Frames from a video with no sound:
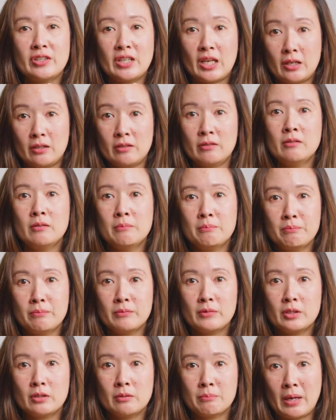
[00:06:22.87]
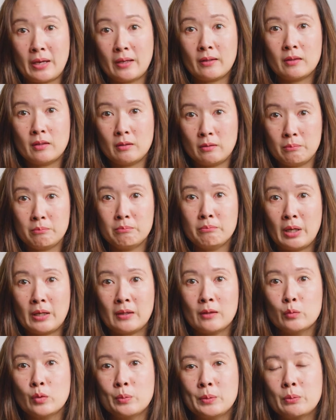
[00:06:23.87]
then make
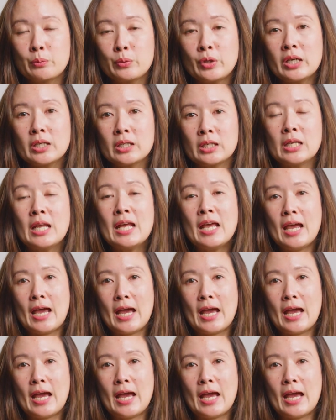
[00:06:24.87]
the woman pregnant.